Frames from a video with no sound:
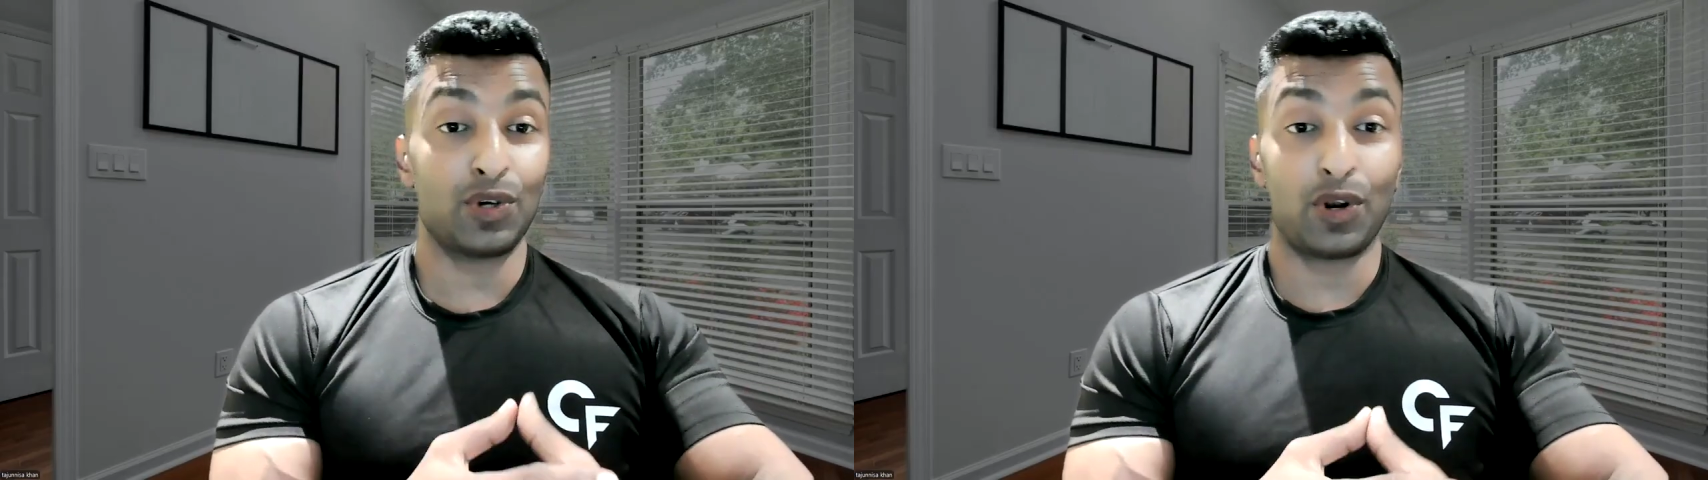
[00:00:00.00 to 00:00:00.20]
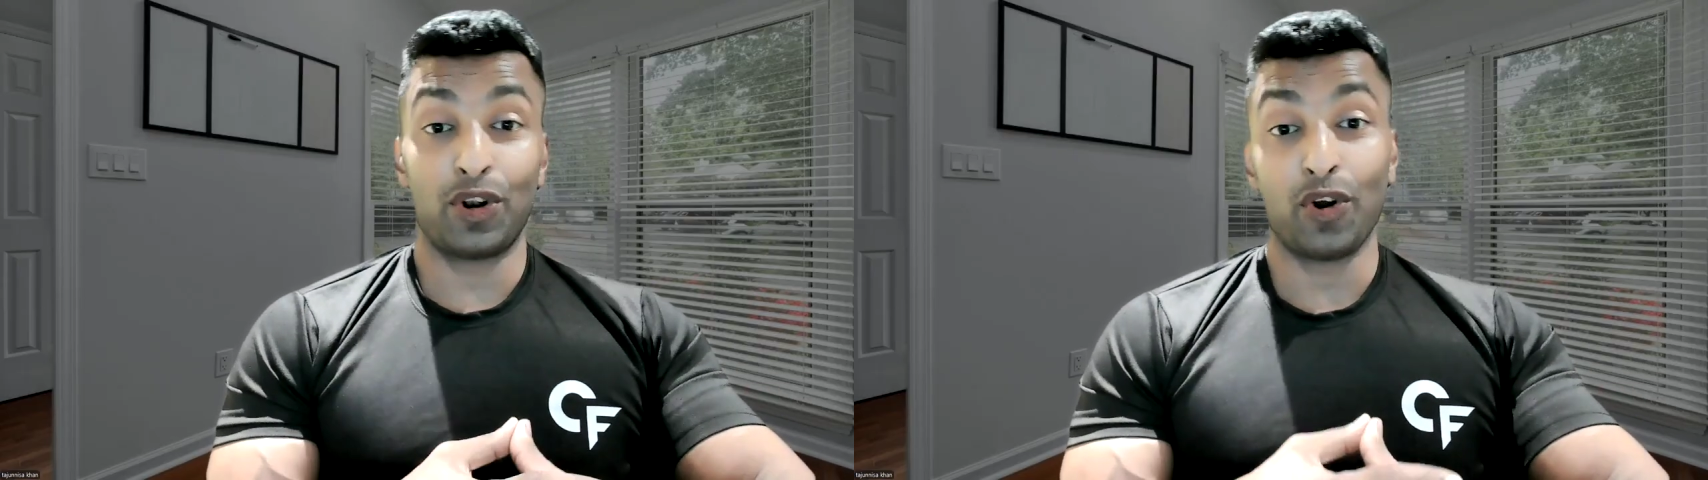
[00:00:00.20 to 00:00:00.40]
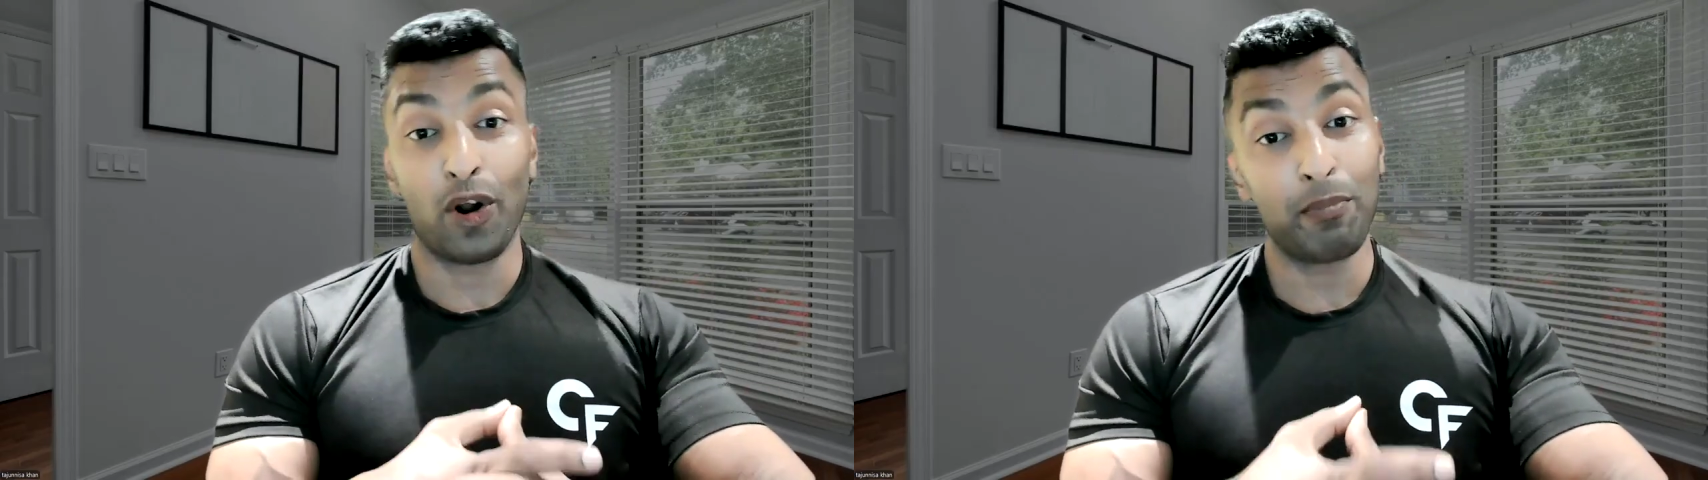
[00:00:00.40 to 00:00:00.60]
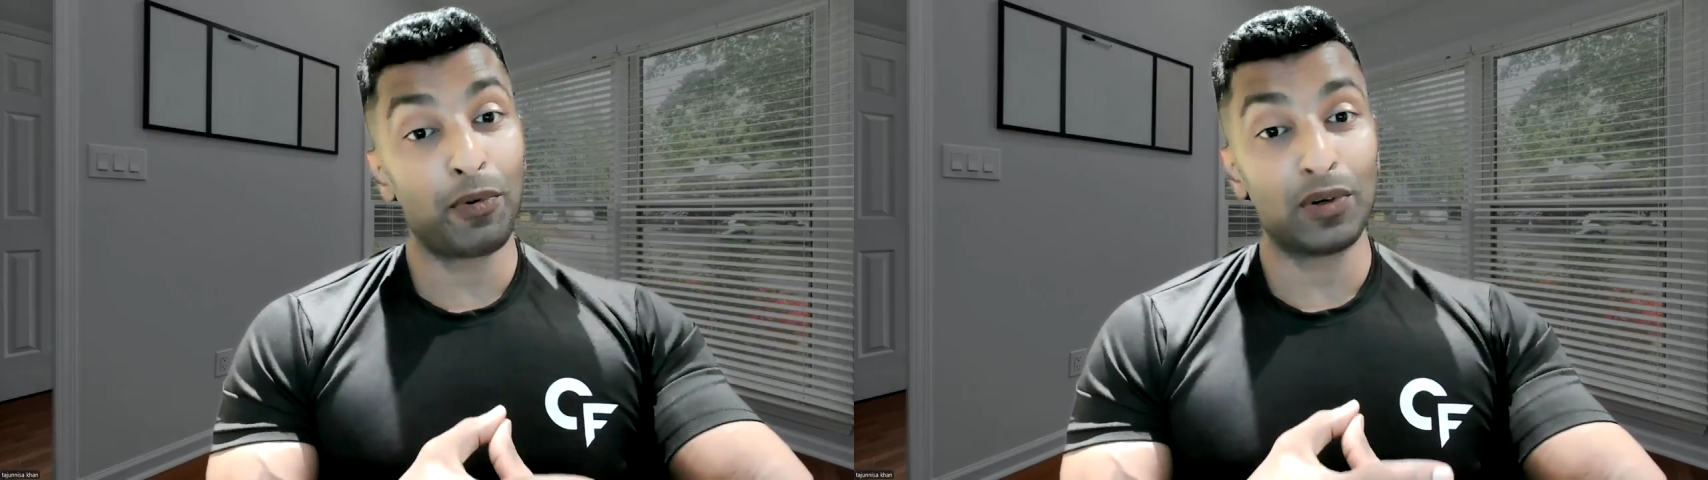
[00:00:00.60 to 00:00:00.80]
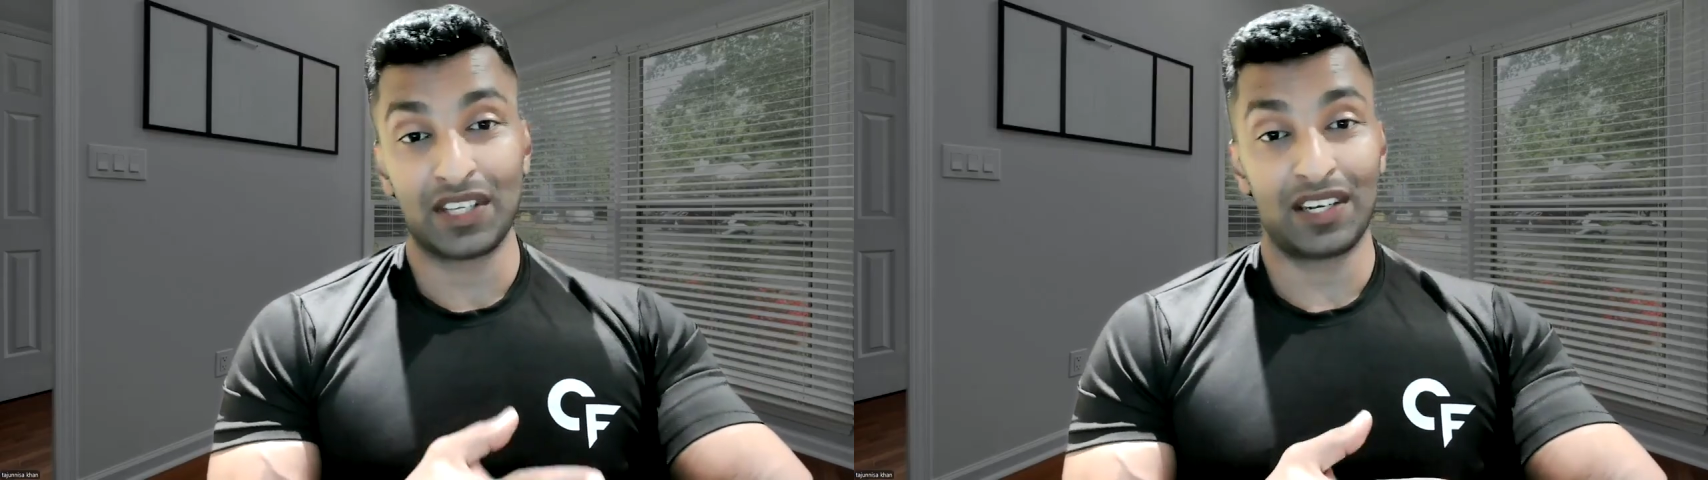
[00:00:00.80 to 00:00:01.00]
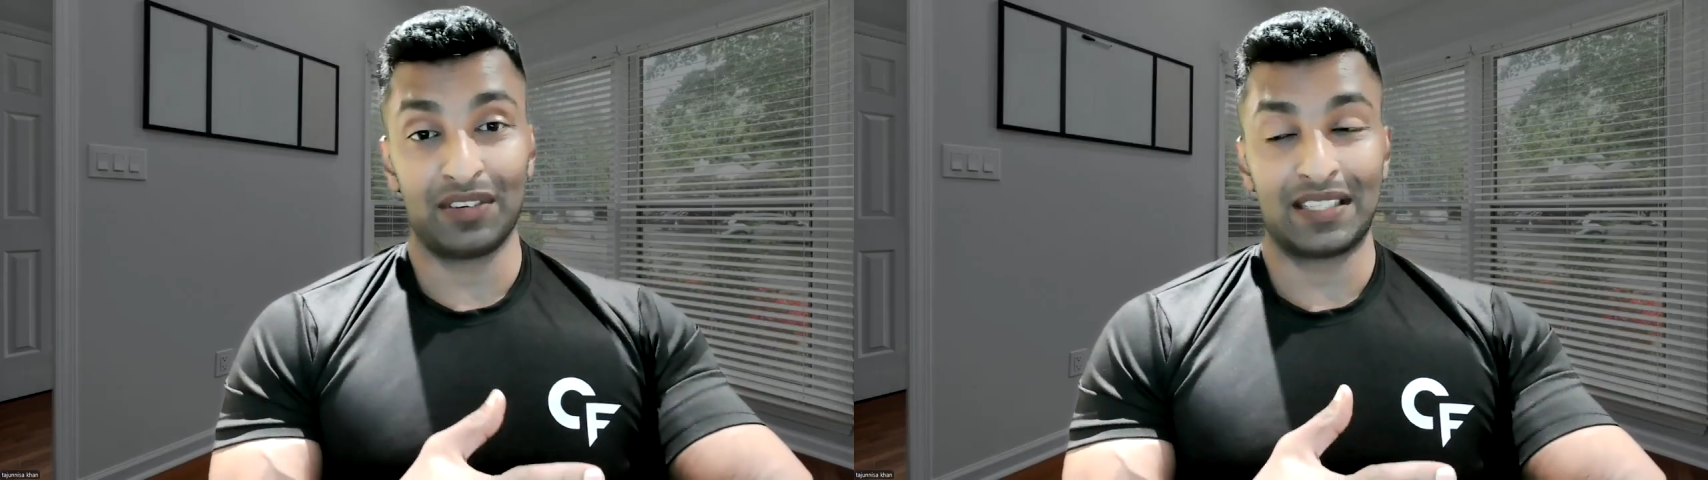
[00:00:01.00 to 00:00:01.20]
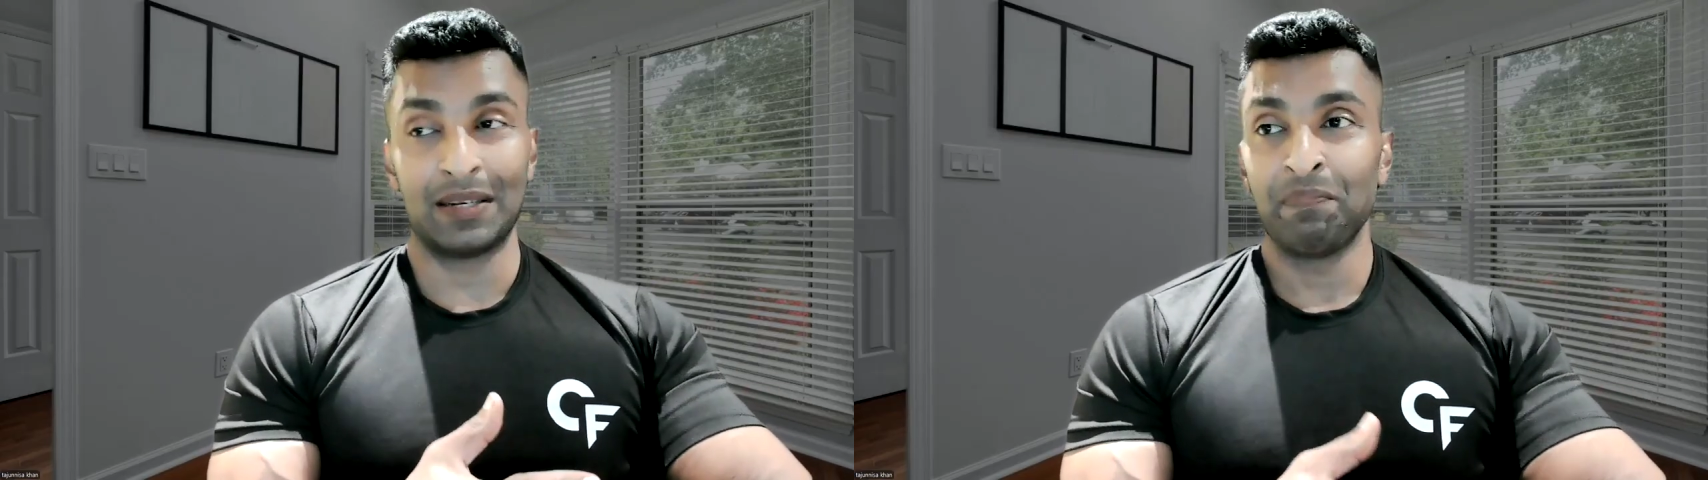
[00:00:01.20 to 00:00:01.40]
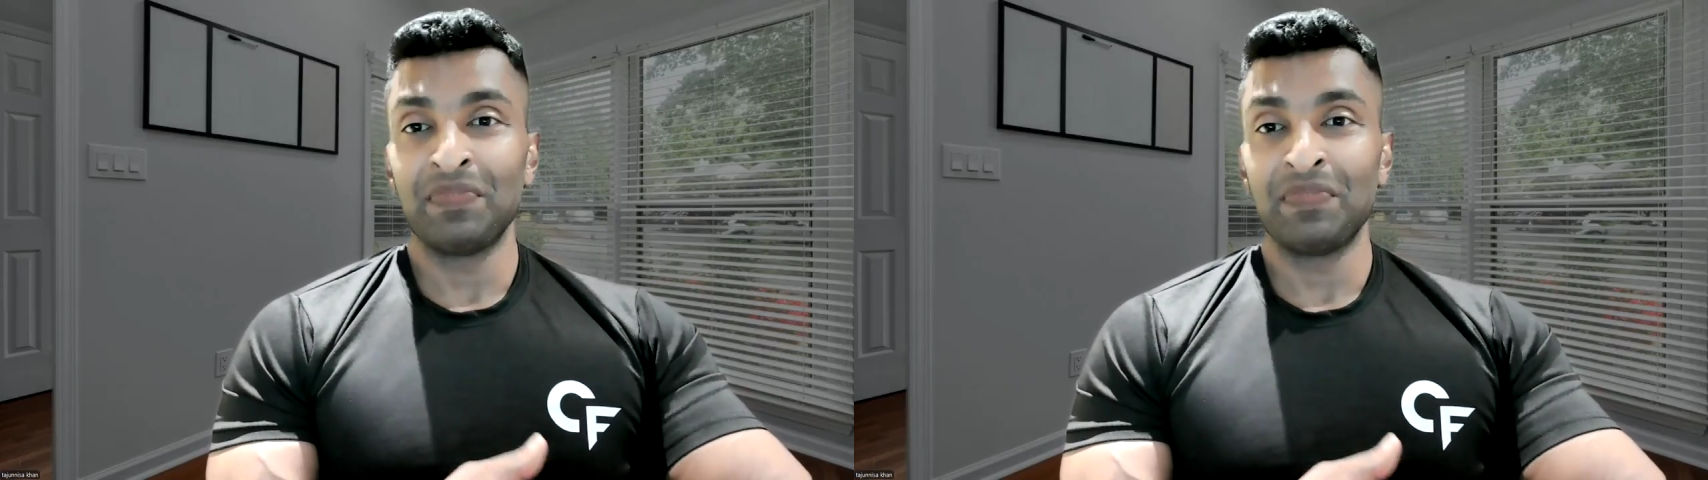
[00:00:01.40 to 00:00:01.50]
or non-positivist.